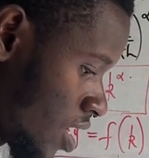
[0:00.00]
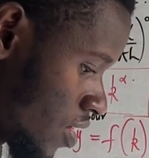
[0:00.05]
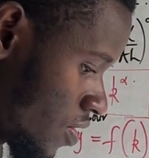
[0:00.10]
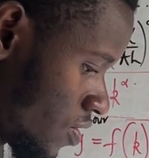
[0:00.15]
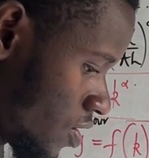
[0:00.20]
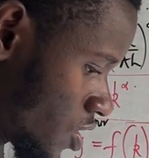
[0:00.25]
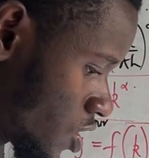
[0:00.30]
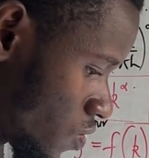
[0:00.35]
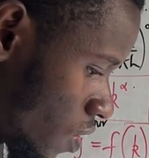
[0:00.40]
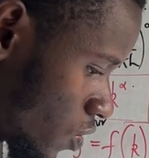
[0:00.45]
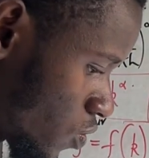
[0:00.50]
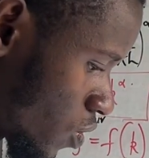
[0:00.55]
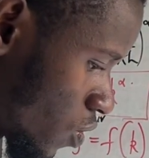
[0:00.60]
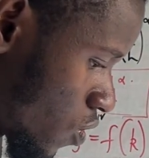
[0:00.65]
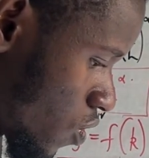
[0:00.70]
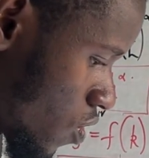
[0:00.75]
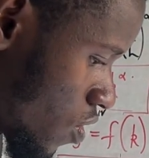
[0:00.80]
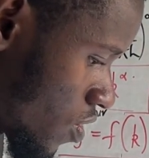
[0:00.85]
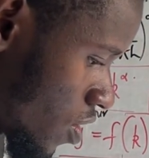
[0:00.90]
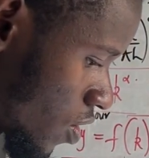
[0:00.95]
This is what we
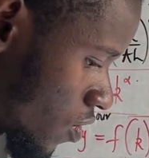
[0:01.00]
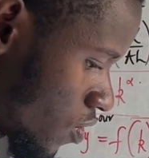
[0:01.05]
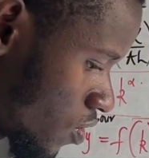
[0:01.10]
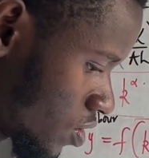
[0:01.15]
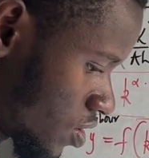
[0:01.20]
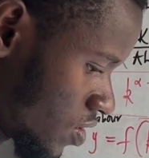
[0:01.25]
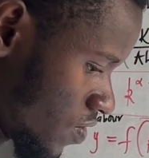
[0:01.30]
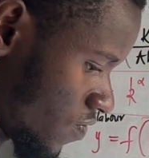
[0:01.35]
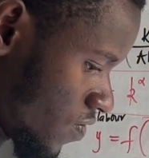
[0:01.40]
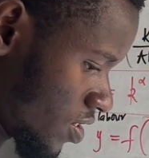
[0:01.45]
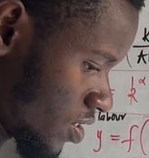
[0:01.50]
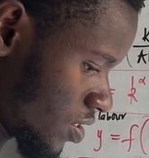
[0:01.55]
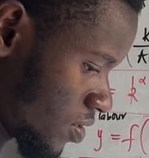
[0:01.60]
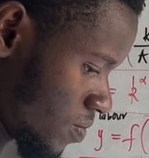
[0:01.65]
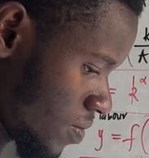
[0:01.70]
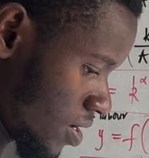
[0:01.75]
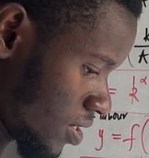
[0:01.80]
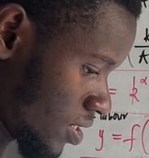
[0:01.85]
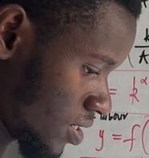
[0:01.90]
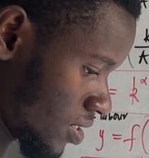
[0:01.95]
call the gross
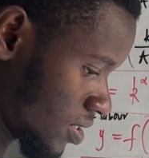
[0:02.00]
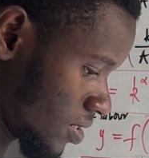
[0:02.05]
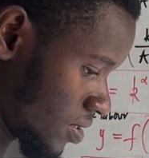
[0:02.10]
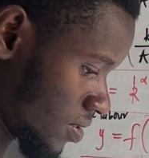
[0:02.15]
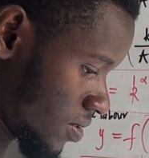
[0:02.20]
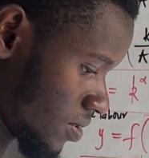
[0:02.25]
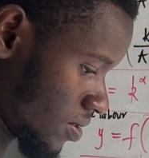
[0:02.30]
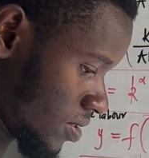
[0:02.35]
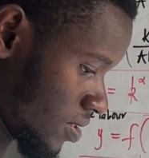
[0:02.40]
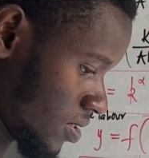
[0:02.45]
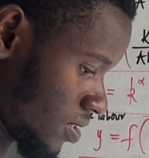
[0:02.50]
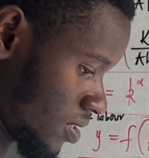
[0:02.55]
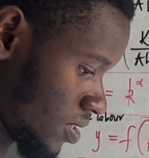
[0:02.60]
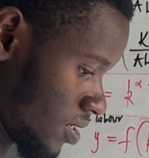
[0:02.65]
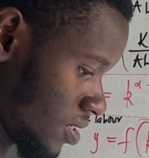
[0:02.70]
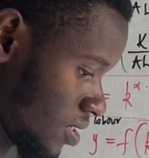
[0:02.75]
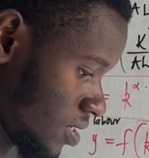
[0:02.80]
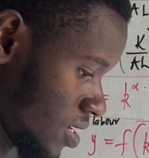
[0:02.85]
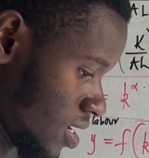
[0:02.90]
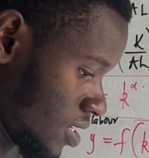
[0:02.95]
investment.
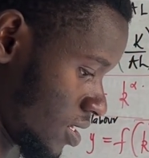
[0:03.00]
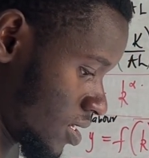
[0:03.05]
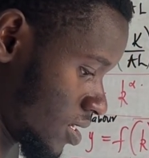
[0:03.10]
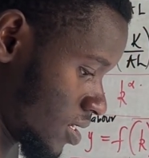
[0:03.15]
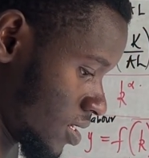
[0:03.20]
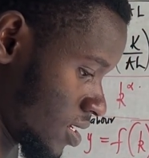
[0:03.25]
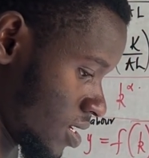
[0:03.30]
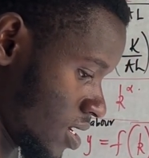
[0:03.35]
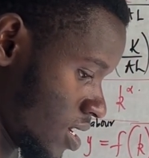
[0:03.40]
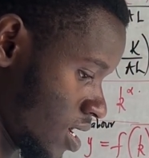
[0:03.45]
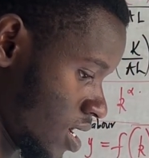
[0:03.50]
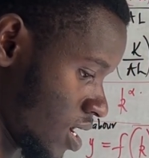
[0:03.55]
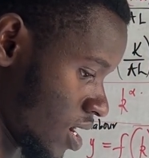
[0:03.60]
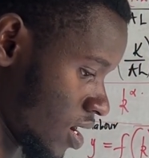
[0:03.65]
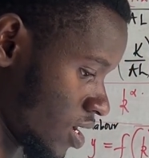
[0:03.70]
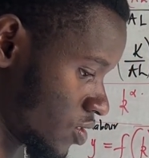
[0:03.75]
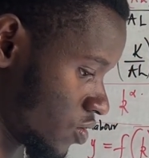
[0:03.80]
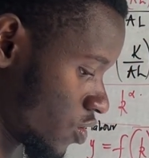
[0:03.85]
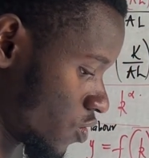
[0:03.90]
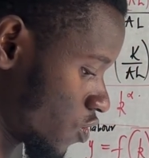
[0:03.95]
Yes,
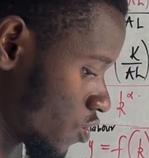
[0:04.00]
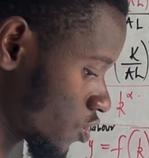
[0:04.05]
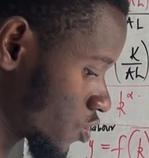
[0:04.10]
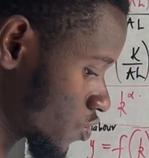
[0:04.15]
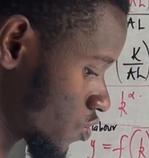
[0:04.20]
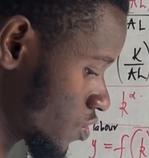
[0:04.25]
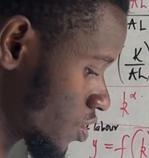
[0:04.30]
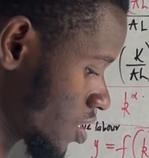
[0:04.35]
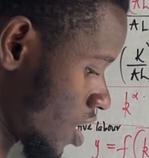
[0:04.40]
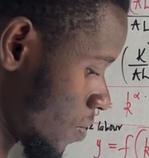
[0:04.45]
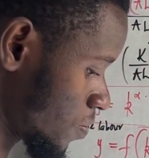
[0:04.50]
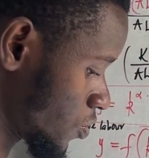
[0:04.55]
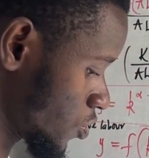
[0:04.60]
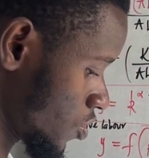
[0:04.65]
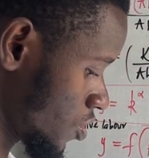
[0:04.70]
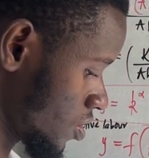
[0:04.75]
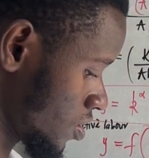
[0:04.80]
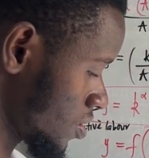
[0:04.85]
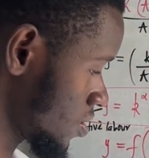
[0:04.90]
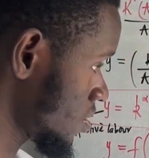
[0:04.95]
so gross
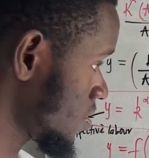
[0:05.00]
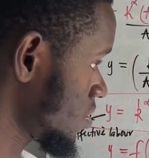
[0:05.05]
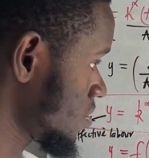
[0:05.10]
consumption.